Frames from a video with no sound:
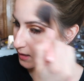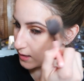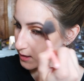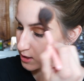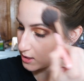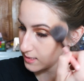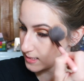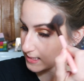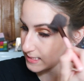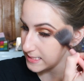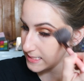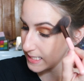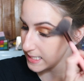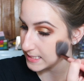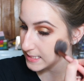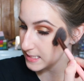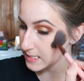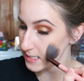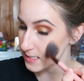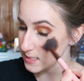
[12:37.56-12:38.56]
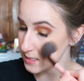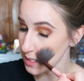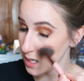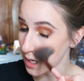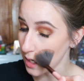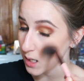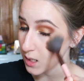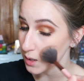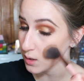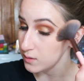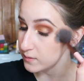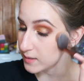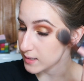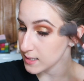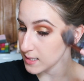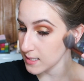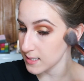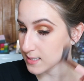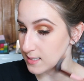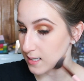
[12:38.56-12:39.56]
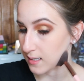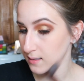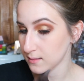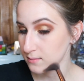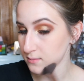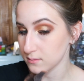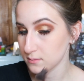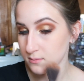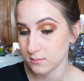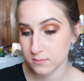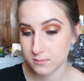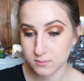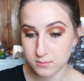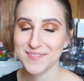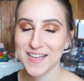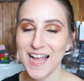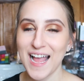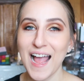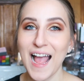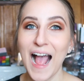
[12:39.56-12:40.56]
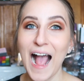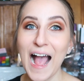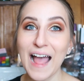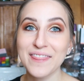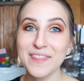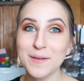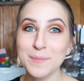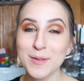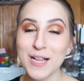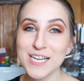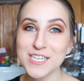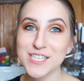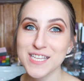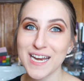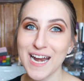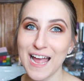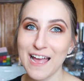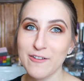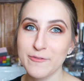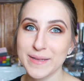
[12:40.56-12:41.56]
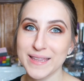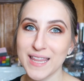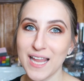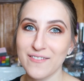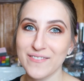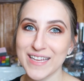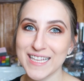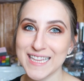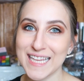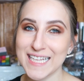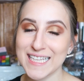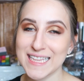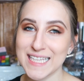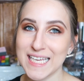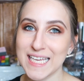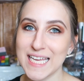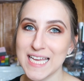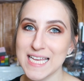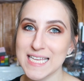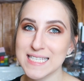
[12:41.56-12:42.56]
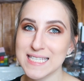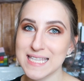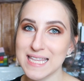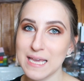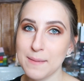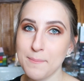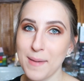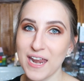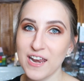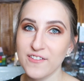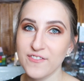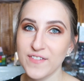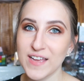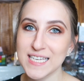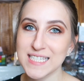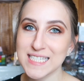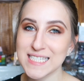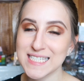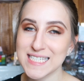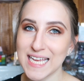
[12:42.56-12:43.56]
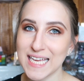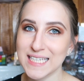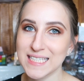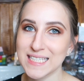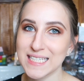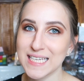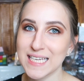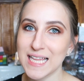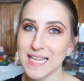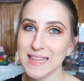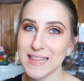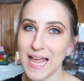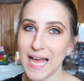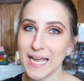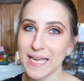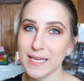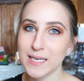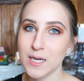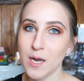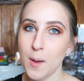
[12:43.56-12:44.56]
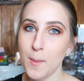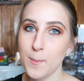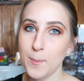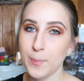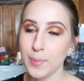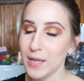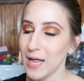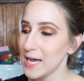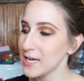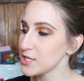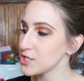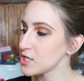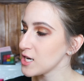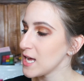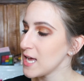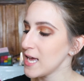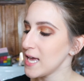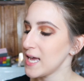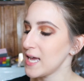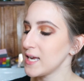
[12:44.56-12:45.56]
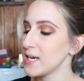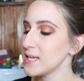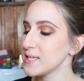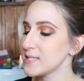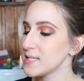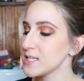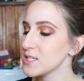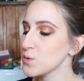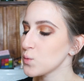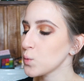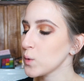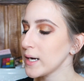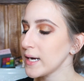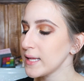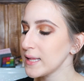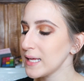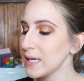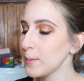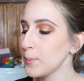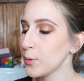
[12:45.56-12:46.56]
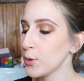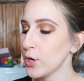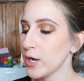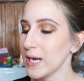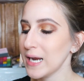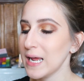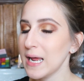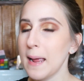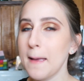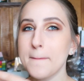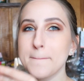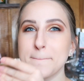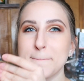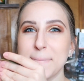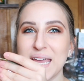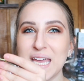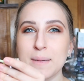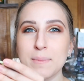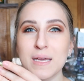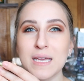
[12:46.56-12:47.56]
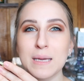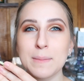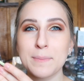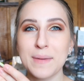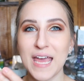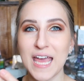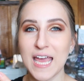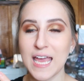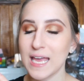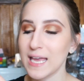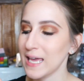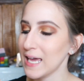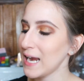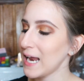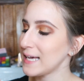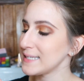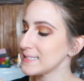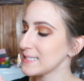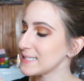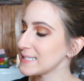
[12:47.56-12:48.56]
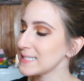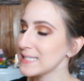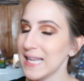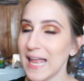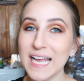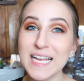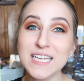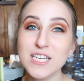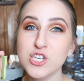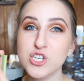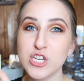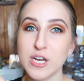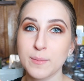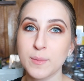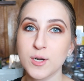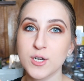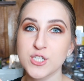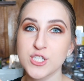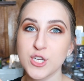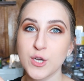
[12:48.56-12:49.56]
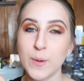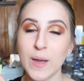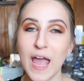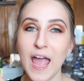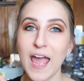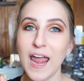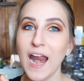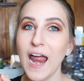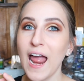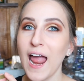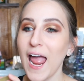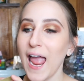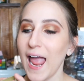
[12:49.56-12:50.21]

And just dust this all over the skin. And the blush that I have been loving lately is the Benefit Dandelion blush. It is this really pretty baby pink. It has a slight shimmer to it.